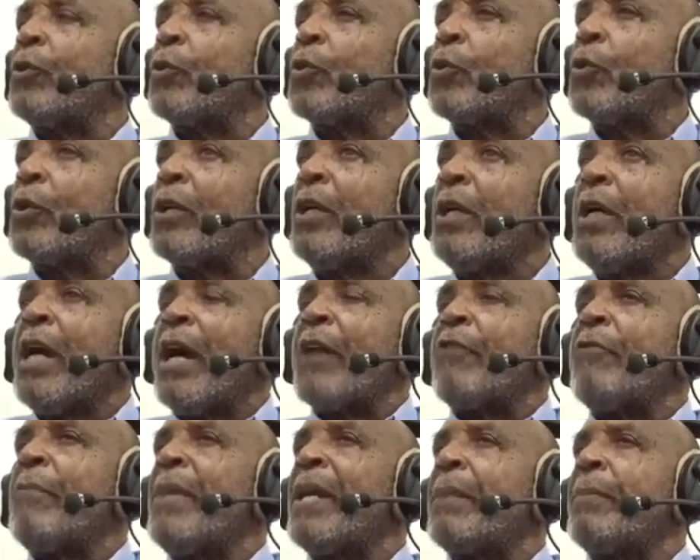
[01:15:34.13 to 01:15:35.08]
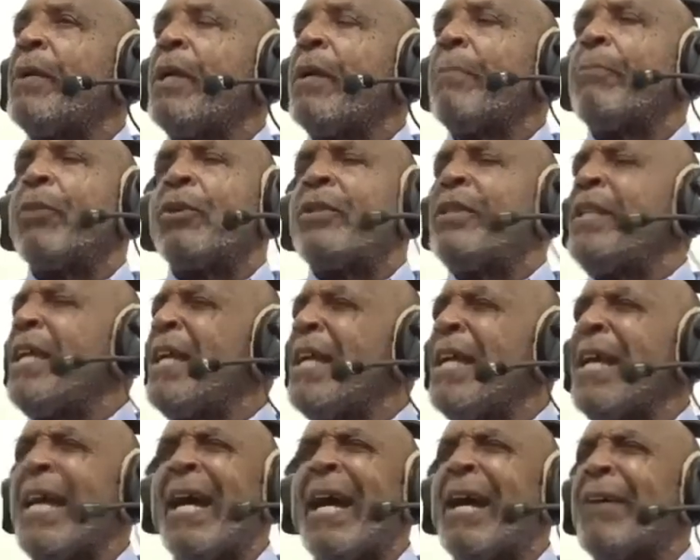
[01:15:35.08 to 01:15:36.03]
look good, and make, but
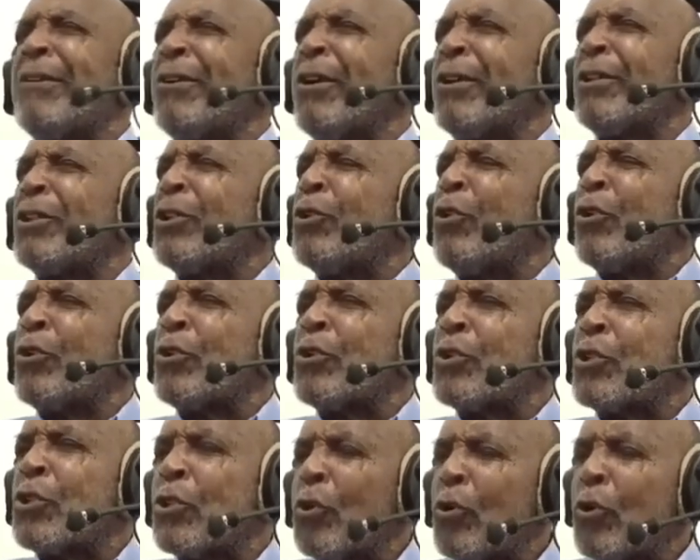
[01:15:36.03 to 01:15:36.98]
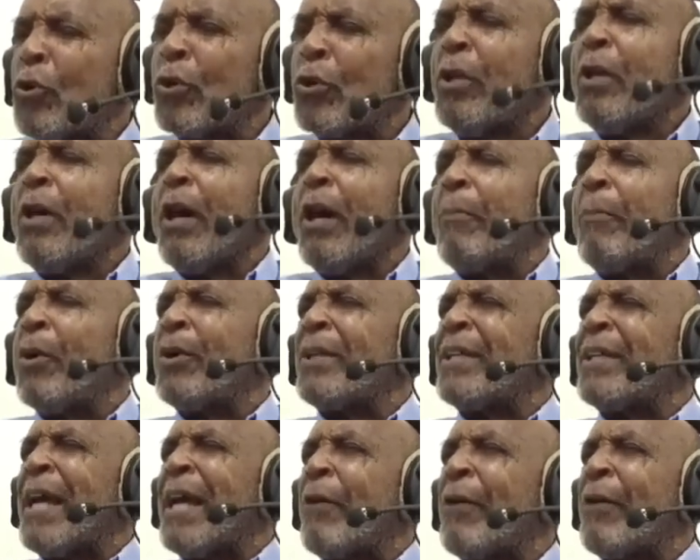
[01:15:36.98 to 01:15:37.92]
they are not concerned
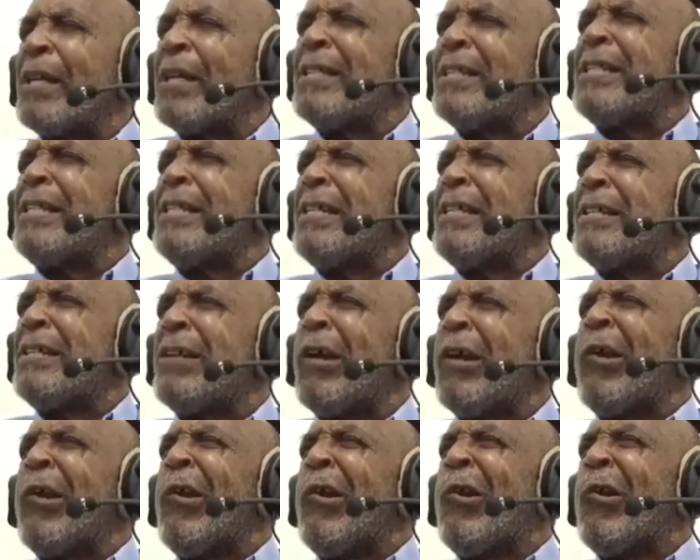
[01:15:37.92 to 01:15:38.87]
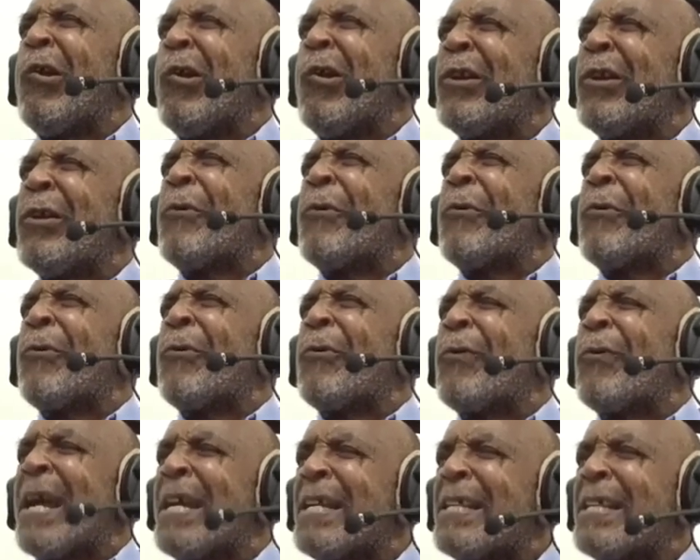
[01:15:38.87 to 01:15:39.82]
about guaranteeing the
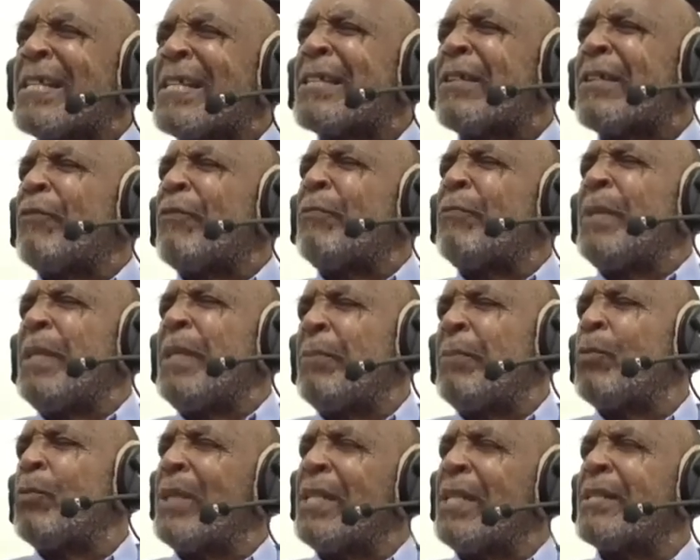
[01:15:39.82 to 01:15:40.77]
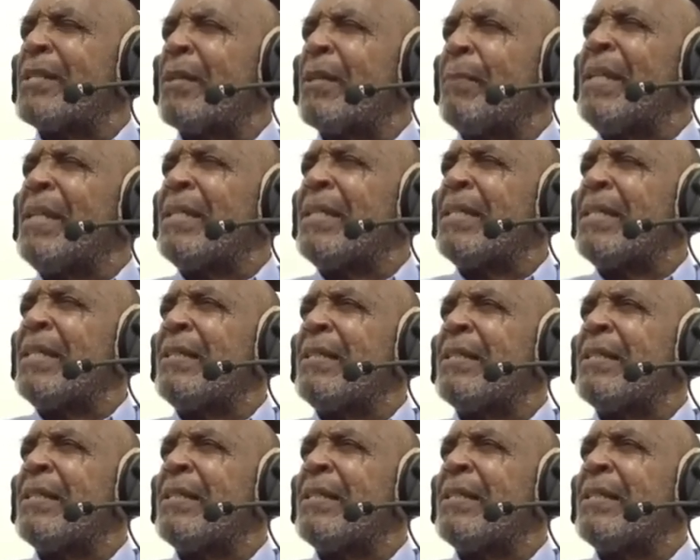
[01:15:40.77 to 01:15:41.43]
rights of people with disabilities.